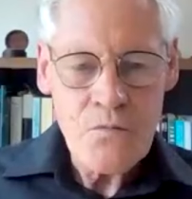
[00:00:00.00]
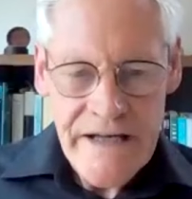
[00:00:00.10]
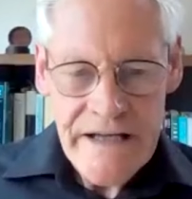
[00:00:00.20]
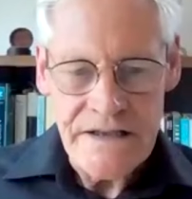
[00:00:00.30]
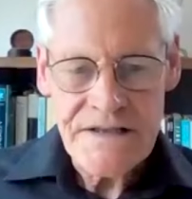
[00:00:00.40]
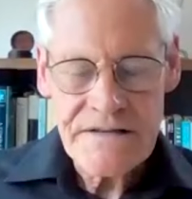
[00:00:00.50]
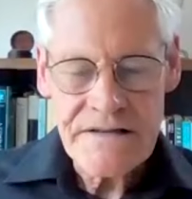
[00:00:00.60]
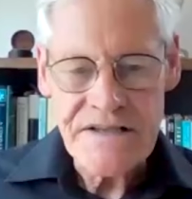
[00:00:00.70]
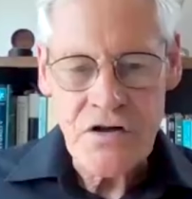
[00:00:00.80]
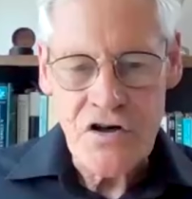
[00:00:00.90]
awareness,
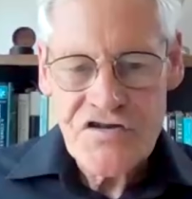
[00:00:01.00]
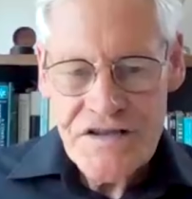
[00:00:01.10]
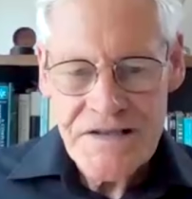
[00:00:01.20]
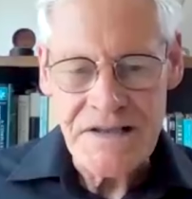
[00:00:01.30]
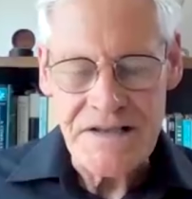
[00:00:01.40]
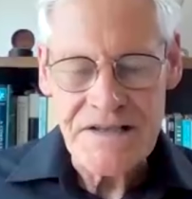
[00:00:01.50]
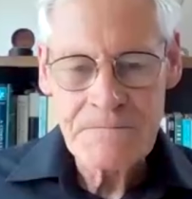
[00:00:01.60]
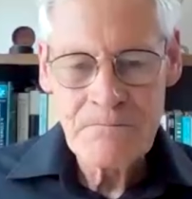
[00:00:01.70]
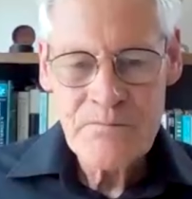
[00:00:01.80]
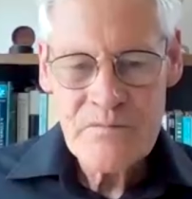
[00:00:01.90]
this
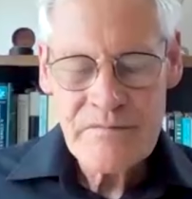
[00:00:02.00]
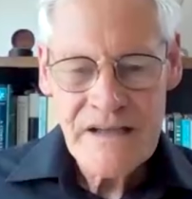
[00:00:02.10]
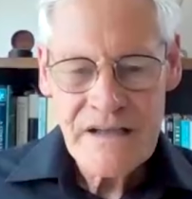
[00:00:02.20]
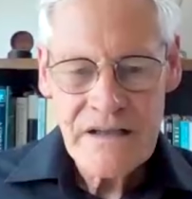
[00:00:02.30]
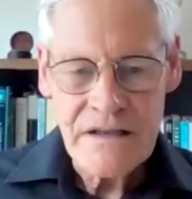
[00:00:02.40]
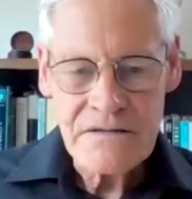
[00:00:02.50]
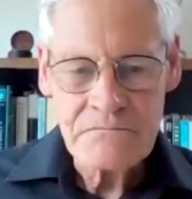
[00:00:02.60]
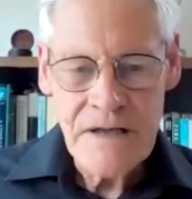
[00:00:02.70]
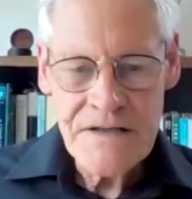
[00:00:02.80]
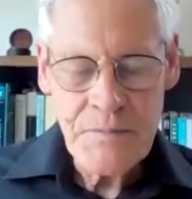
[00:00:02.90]
consciousness.
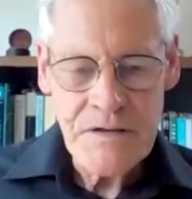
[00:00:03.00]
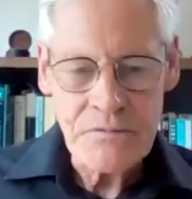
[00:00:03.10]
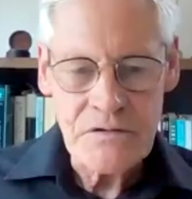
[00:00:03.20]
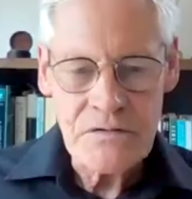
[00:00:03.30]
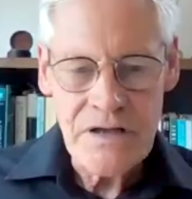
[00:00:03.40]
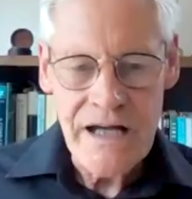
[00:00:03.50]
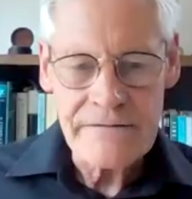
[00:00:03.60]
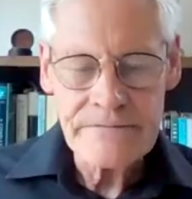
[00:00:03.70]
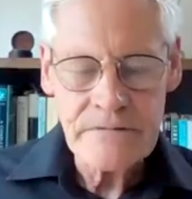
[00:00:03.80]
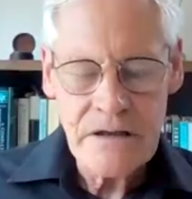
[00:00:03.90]
And most people who
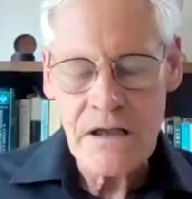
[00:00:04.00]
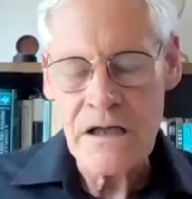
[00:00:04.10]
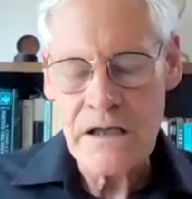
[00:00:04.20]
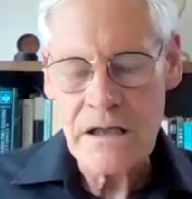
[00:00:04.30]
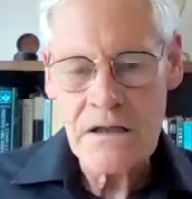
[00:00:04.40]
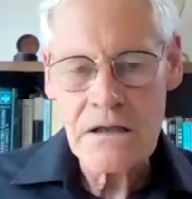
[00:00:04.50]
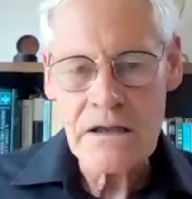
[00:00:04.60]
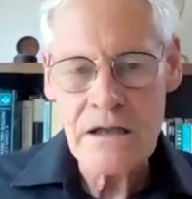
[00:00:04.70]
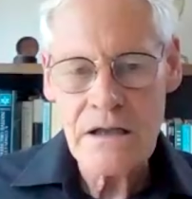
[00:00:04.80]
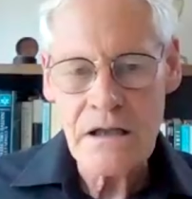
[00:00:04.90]
have a
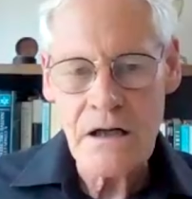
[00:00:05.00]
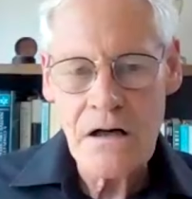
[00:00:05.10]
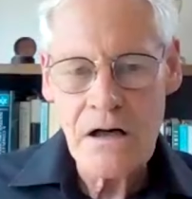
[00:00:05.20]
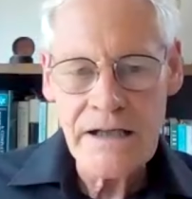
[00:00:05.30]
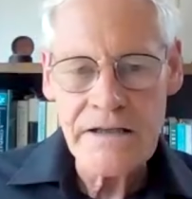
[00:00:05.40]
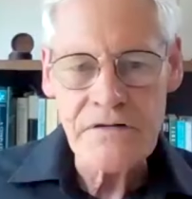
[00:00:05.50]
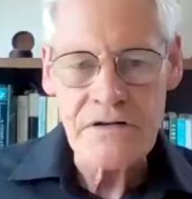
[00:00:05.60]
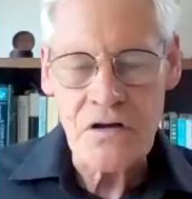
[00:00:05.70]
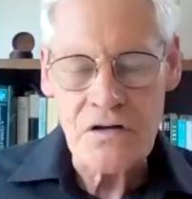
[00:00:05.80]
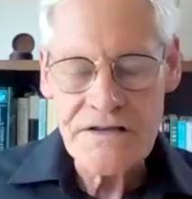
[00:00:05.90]
higher
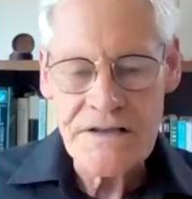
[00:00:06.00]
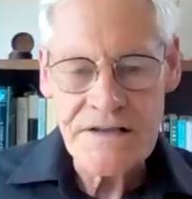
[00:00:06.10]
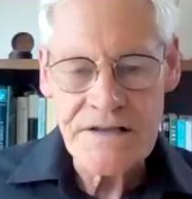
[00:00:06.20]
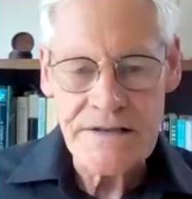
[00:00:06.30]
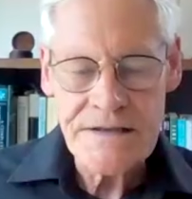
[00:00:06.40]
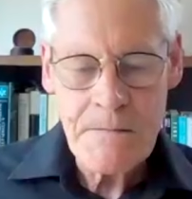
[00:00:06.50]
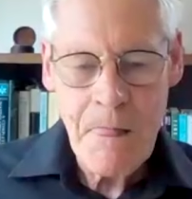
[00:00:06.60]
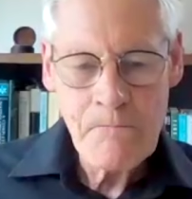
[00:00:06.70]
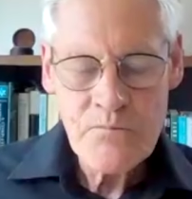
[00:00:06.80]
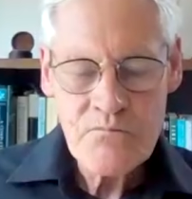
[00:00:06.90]
level of consciousness,
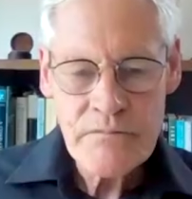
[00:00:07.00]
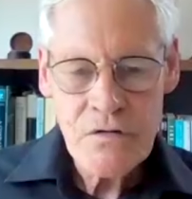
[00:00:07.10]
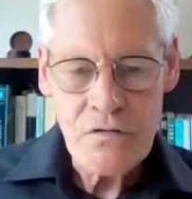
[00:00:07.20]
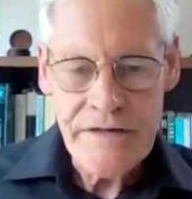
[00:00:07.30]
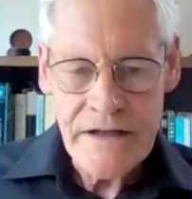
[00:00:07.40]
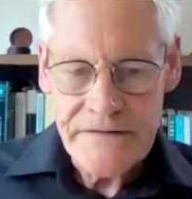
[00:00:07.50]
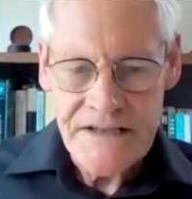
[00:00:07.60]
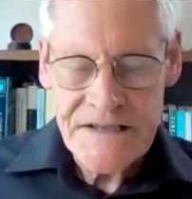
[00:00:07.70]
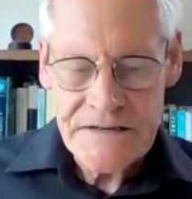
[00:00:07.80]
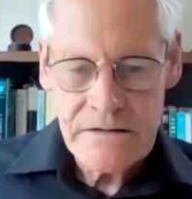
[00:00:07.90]
or they've
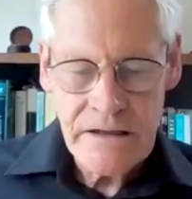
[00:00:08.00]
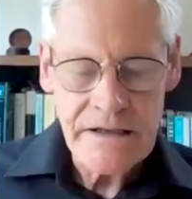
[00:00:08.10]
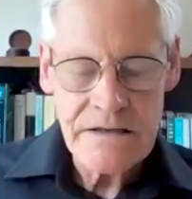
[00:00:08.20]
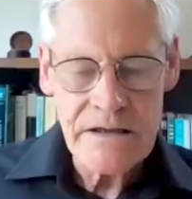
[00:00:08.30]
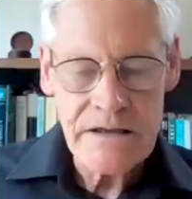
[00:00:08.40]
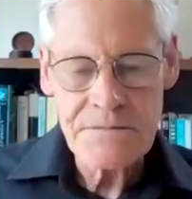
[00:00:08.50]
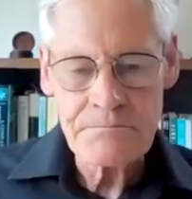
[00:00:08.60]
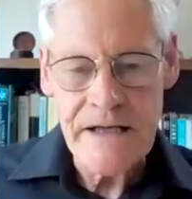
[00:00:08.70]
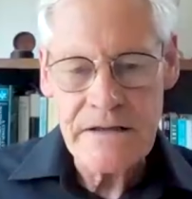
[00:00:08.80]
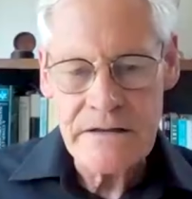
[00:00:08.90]

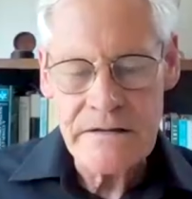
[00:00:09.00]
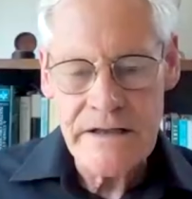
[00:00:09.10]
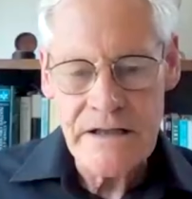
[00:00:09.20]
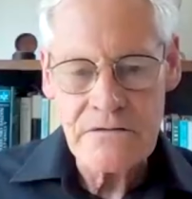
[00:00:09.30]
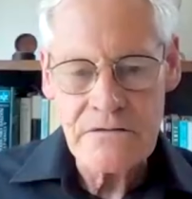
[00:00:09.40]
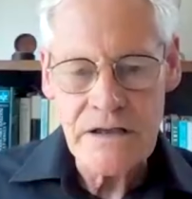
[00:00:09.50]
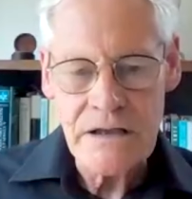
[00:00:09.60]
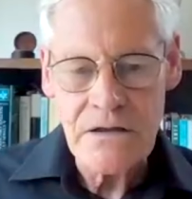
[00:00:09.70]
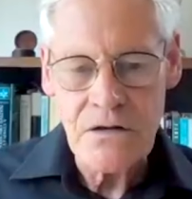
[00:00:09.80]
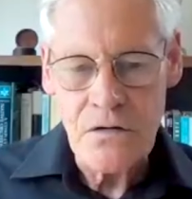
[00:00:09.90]
expanded
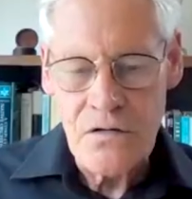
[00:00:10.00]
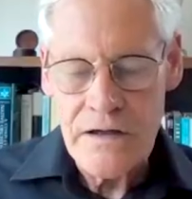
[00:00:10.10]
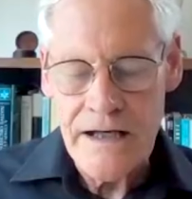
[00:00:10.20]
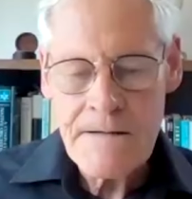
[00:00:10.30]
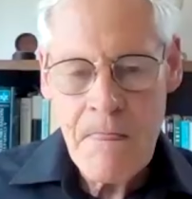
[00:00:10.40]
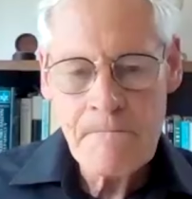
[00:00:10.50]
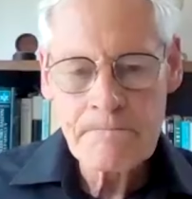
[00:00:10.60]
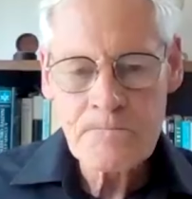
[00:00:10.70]
their aura,